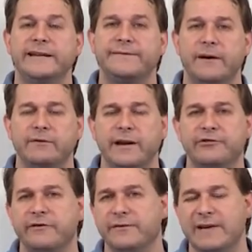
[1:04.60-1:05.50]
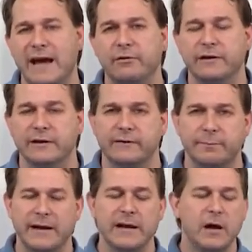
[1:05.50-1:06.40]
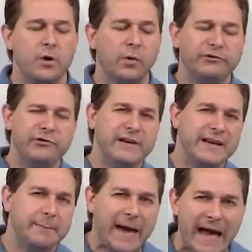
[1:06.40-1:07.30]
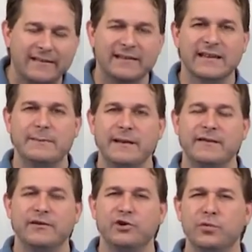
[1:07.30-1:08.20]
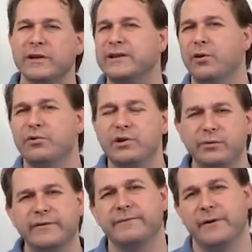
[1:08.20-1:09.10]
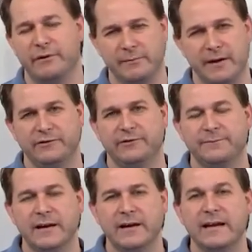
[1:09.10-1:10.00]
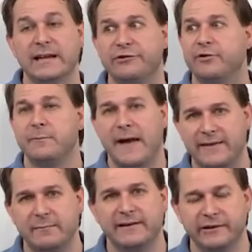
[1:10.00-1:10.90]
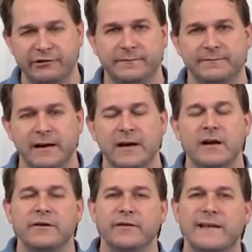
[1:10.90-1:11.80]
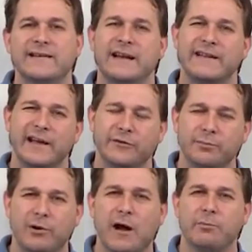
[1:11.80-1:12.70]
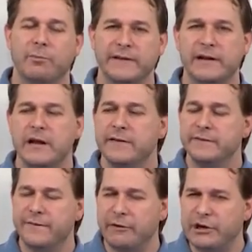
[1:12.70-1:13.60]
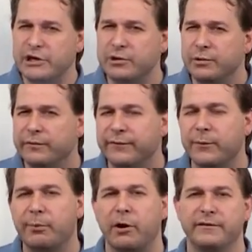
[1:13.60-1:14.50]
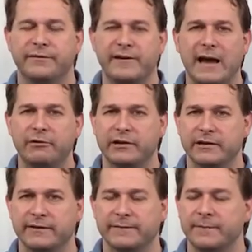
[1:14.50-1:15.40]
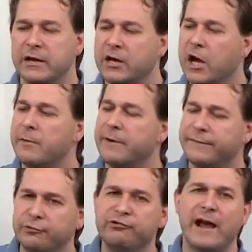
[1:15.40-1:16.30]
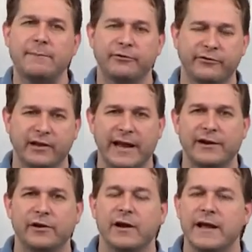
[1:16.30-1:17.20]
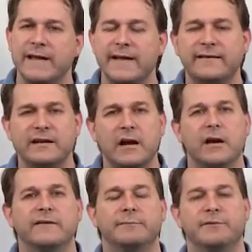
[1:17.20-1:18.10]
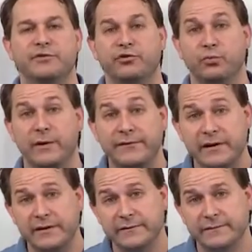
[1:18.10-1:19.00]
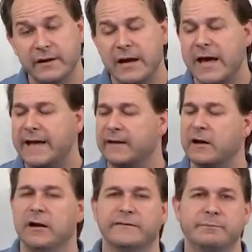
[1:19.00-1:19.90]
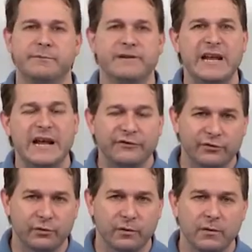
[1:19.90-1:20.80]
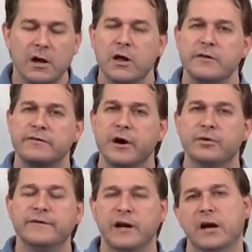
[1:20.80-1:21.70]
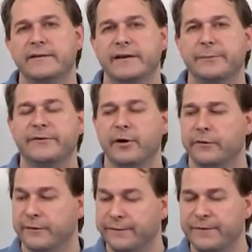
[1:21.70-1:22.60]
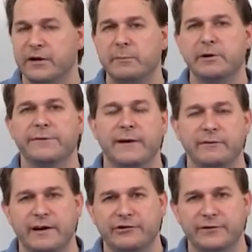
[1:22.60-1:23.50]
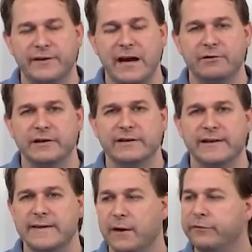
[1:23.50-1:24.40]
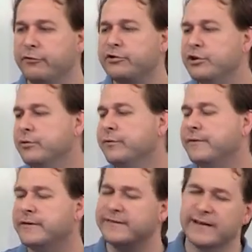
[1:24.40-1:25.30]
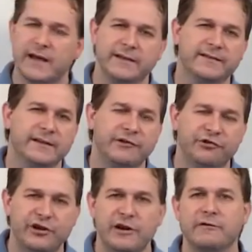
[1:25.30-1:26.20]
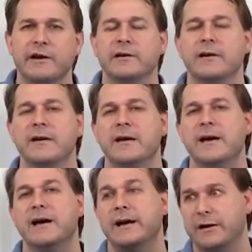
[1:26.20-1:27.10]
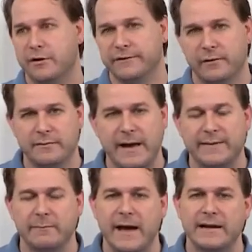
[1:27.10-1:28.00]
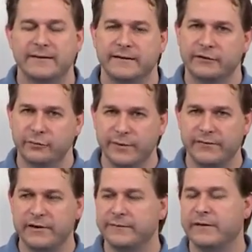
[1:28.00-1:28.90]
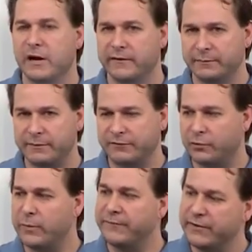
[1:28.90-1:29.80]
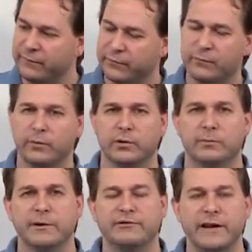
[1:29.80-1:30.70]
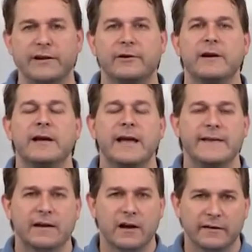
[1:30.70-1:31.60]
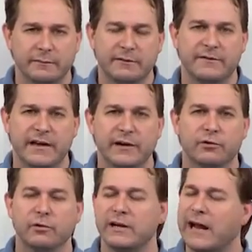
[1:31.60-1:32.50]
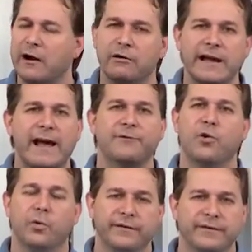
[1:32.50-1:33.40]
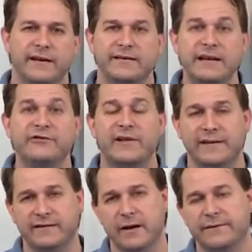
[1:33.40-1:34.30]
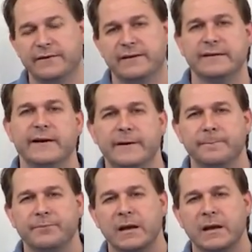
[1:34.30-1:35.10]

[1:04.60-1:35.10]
the foundations of calculus. But once you can get past limits, you really don't use them very much uh, unless you're a mathematician. So that's kind of the other problem with it. The very useful parts of calculus come a few chapters later, and that's the concept of a derivative and the concept of an integral. Those concepts are the fundamental foundation of calculus, and those are used in science and engineering uh, and also in mathematics. The derivative, the concept of a derivative, which we'll learn much later, and the concept of the integral, and I already have courses that teach that stuff in detail.